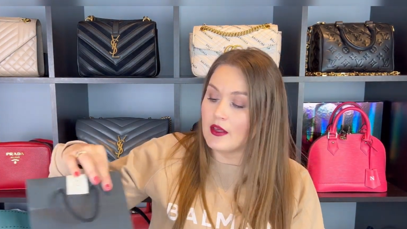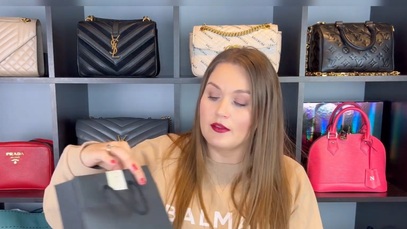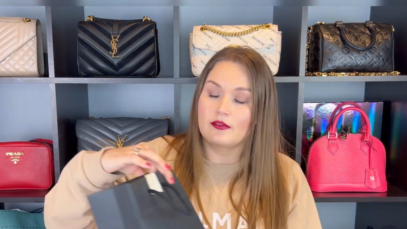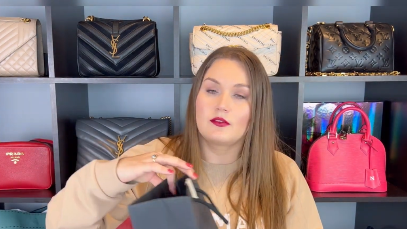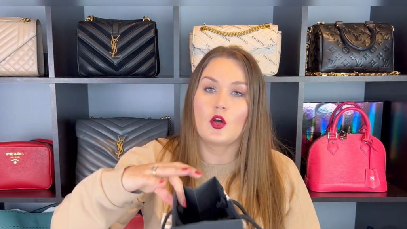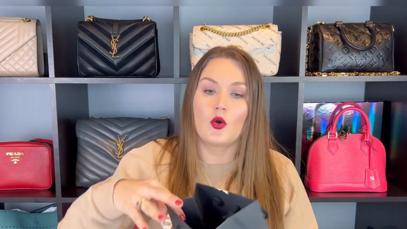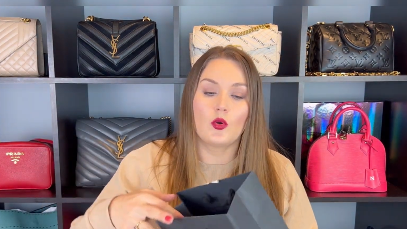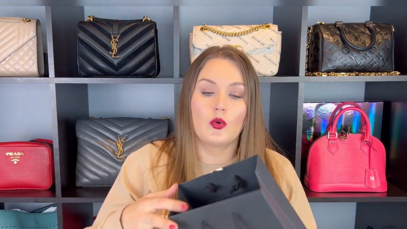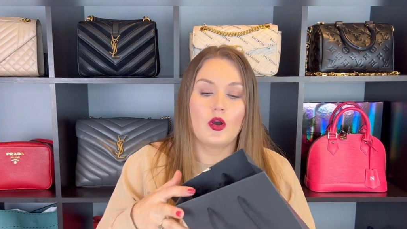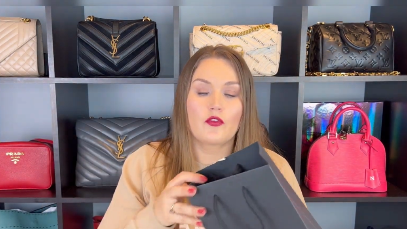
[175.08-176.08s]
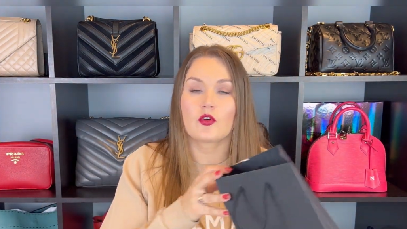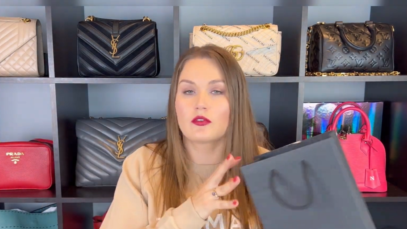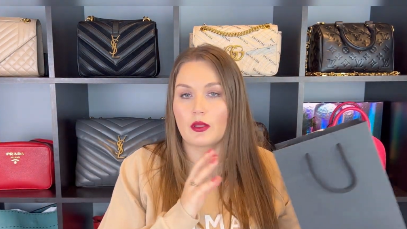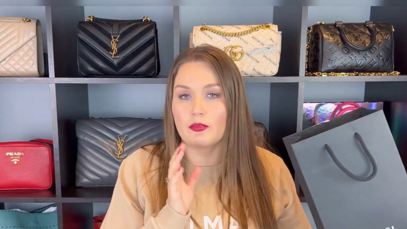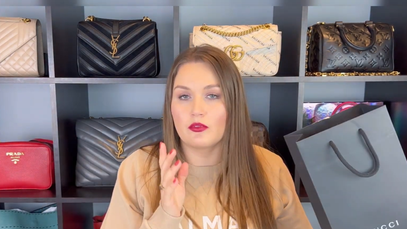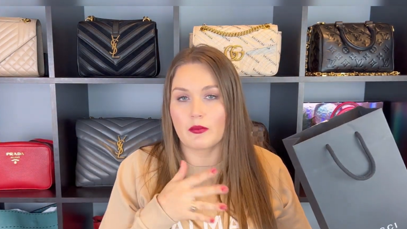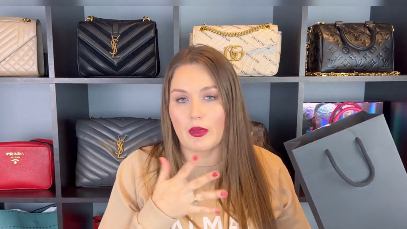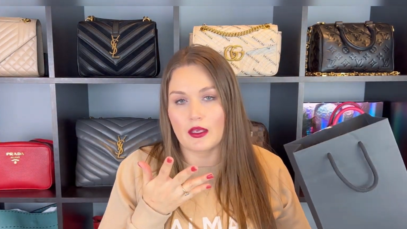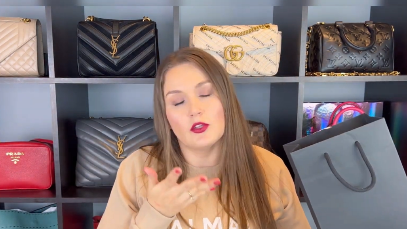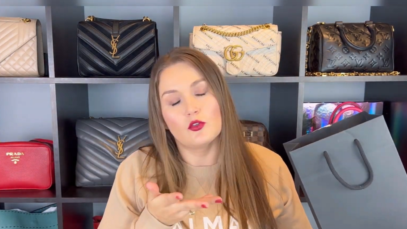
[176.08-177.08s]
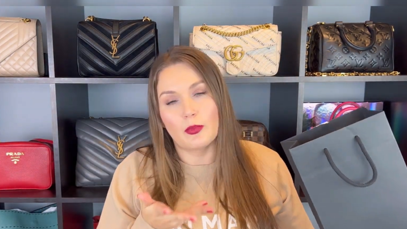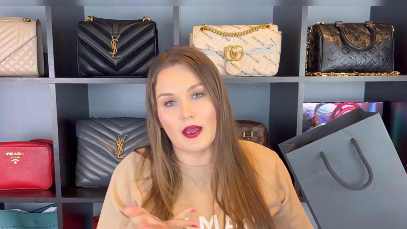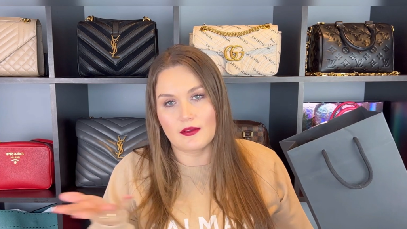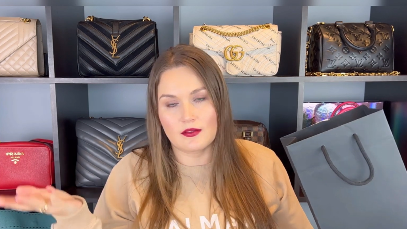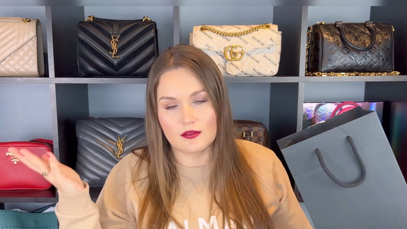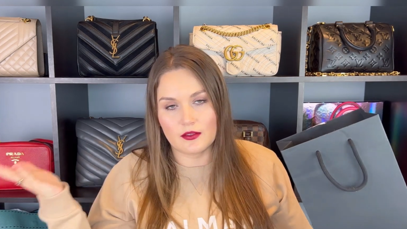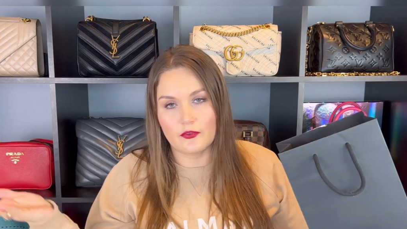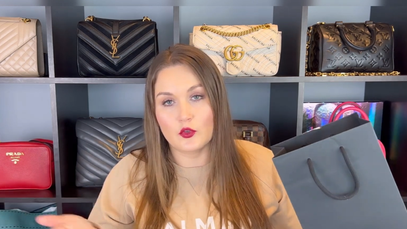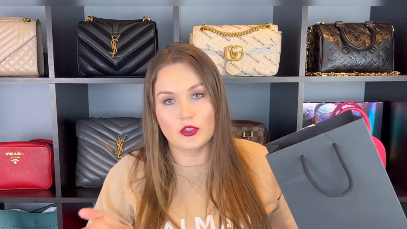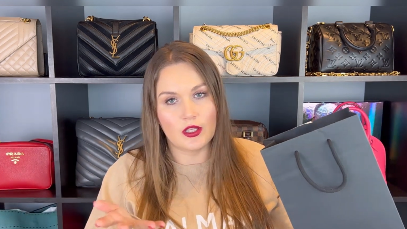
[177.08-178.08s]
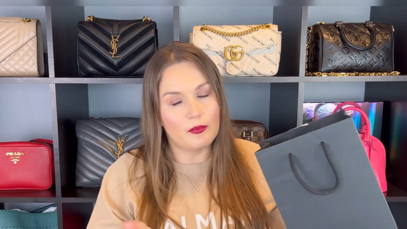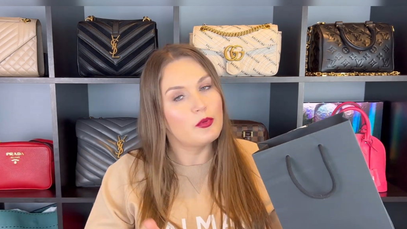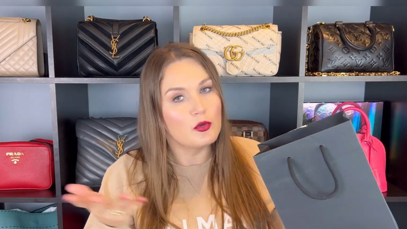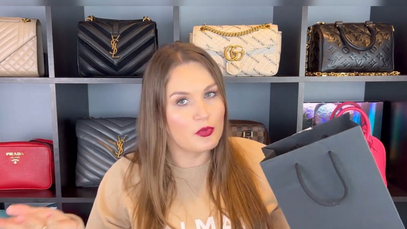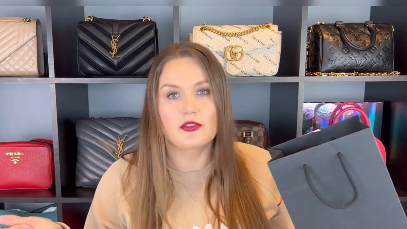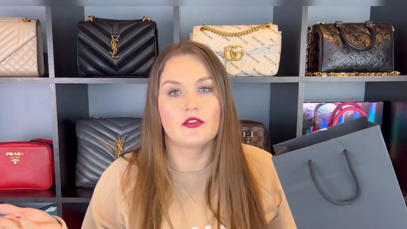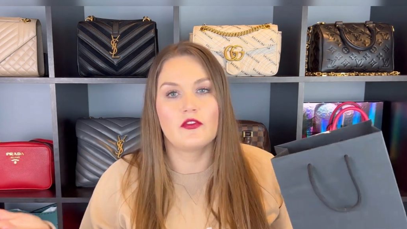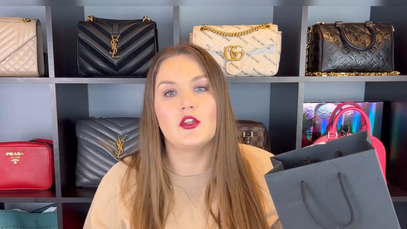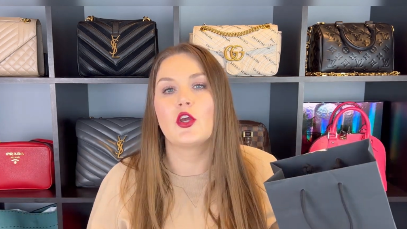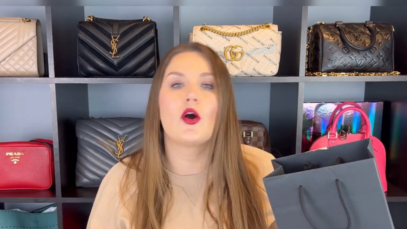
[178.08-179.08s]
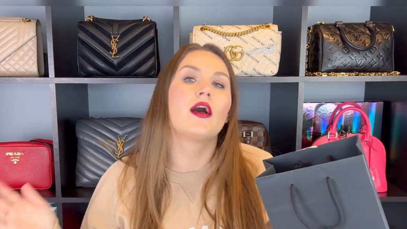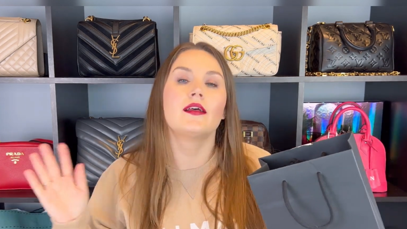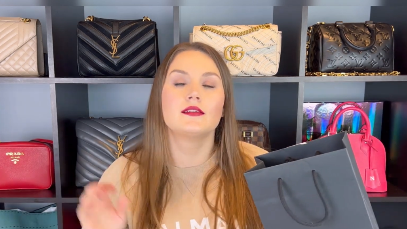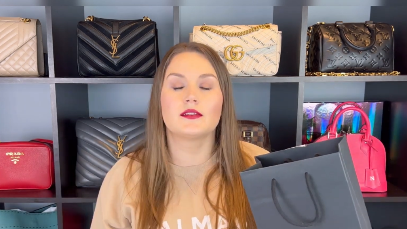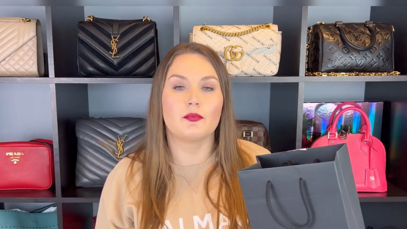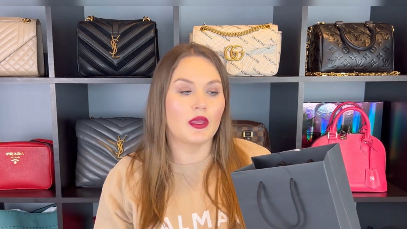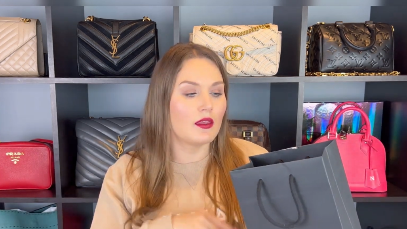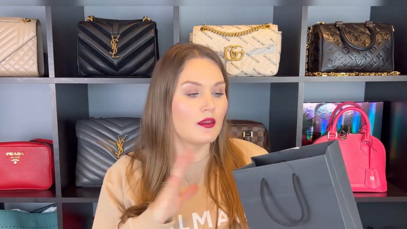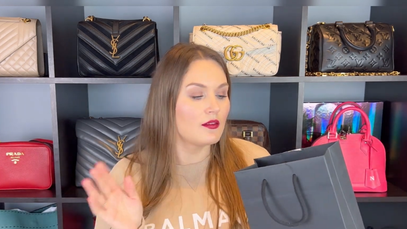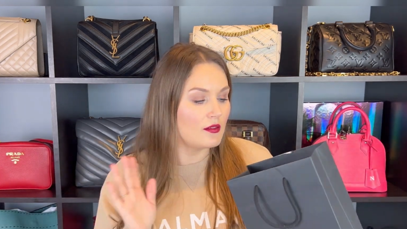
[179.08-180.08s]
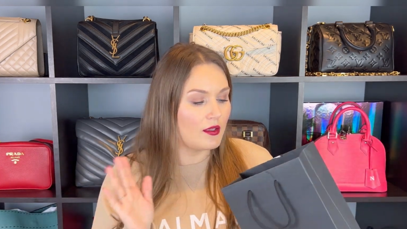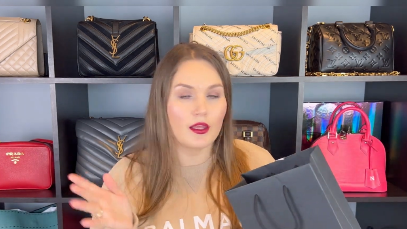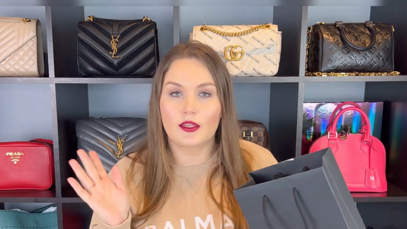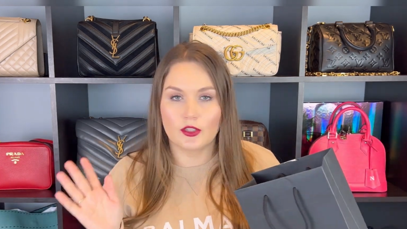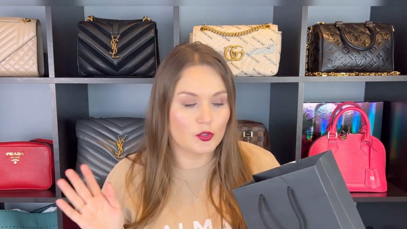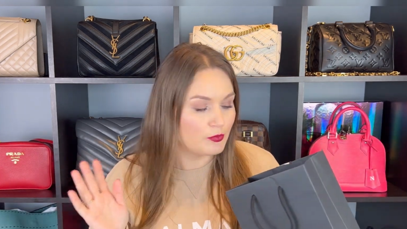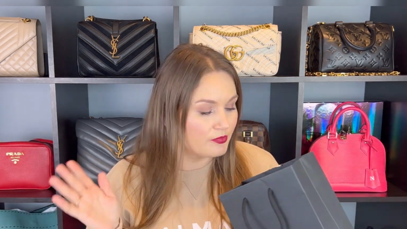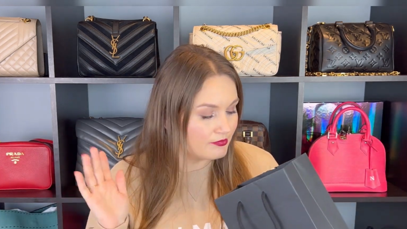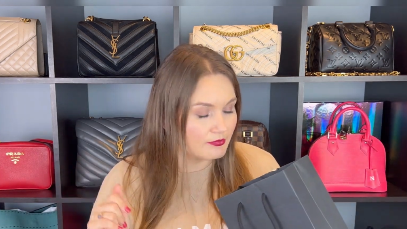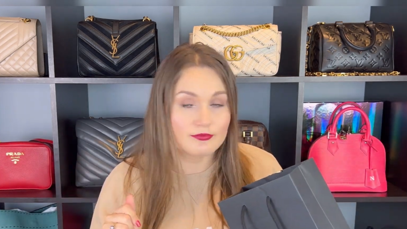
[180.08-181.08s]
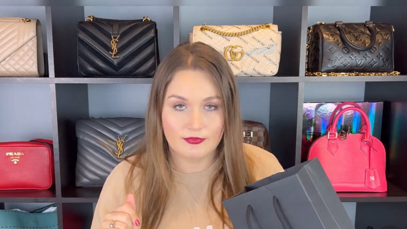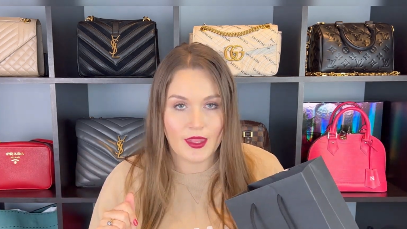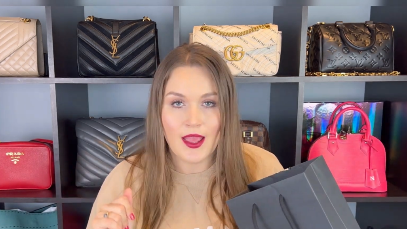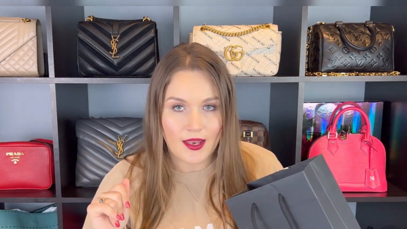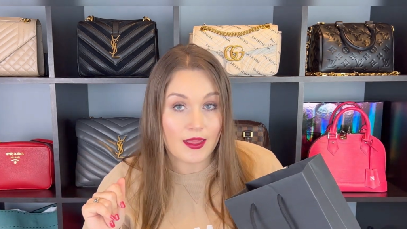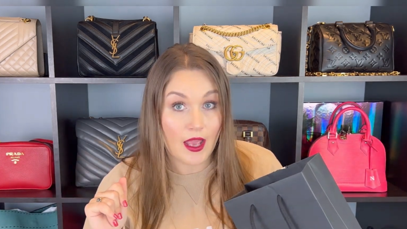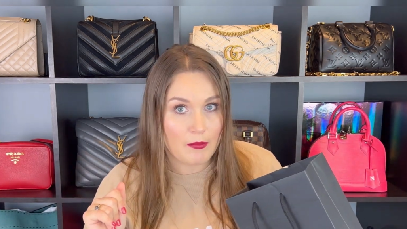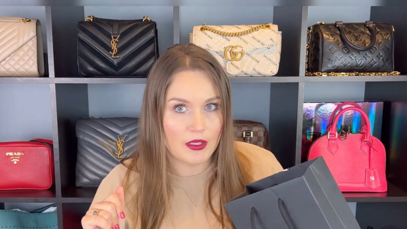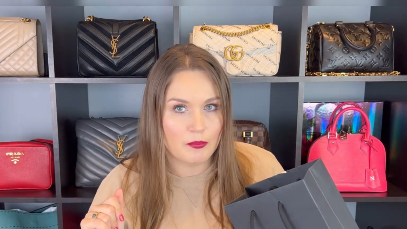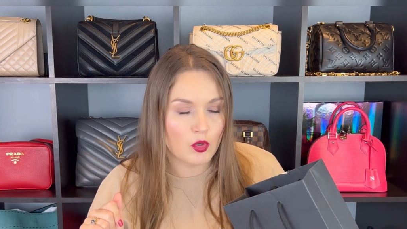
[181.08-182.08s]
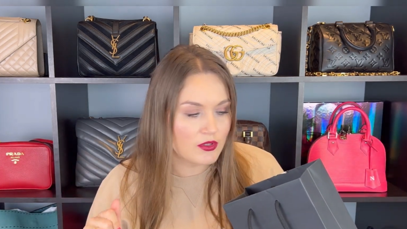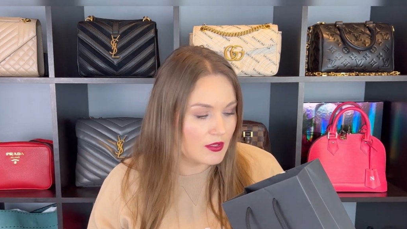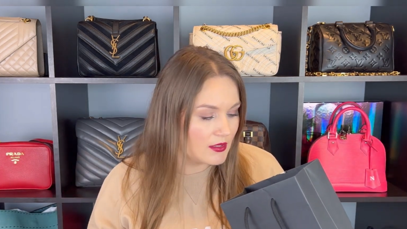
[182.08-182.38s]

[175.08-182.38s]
So of course I put them back into bags for the purpose of the video and making it like, like I'm unboxing